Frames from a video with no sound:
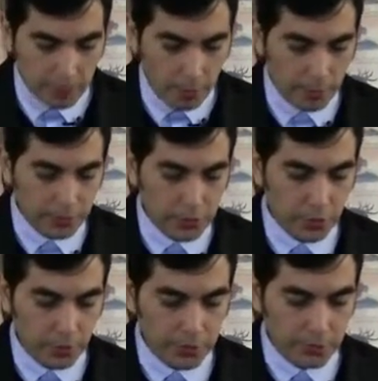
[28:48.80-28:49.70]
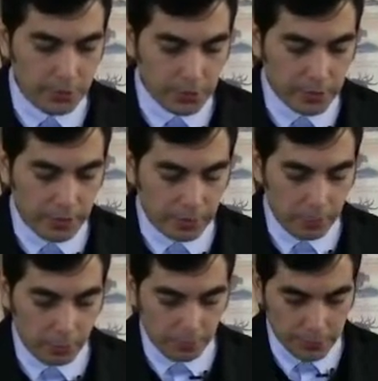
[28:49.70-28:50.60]
Brother Charles Fitch and
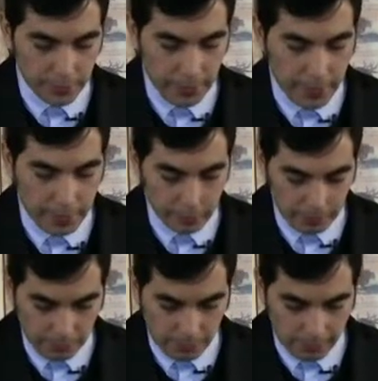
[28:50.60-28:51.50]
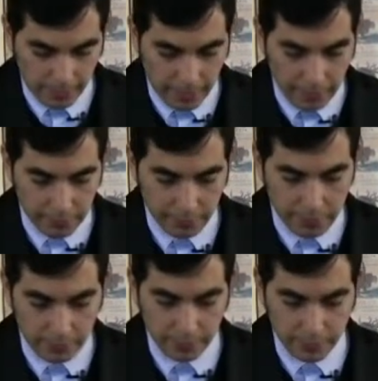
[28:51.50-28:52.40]
Apollos Hale of
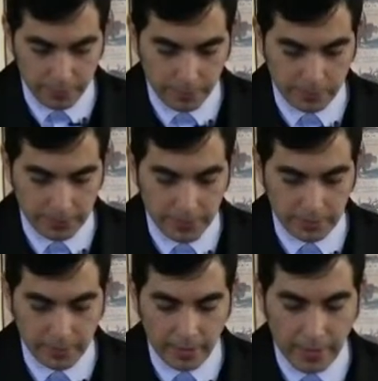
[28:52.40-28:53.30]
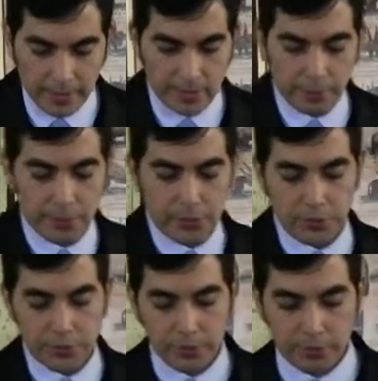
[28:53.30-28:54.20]
Haverhill presented us the
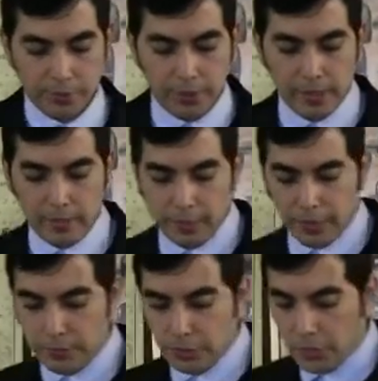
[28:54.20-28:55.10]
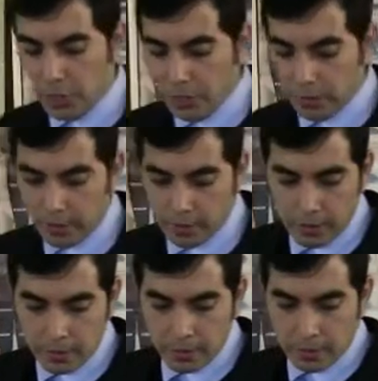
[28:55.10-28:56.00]
visions of Daniel and John,
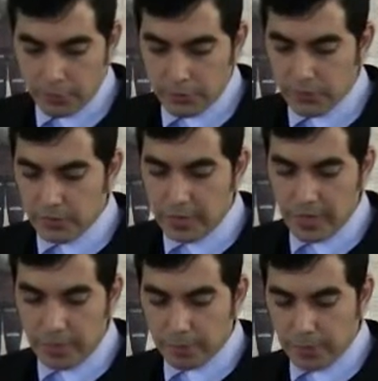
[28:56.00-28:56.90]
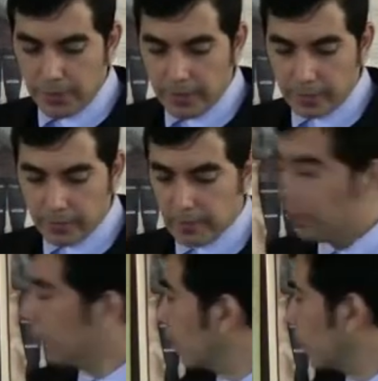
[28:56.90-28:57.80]
which they had
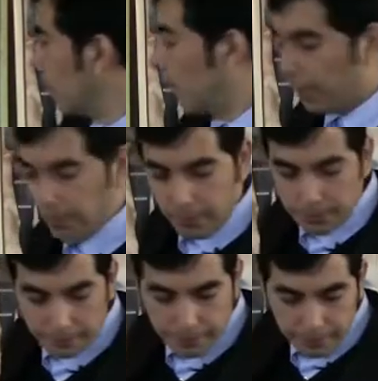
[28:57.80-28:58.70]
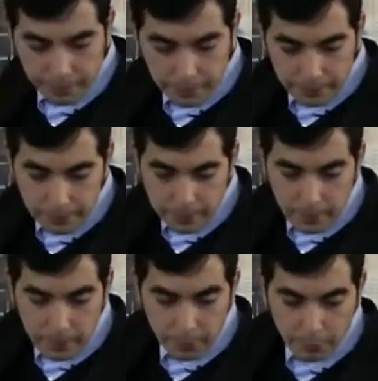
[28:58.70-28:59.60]
painted on cloth
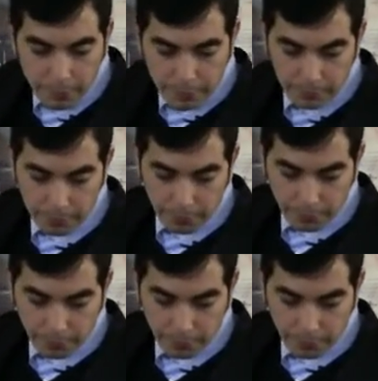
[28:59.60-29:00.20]
with the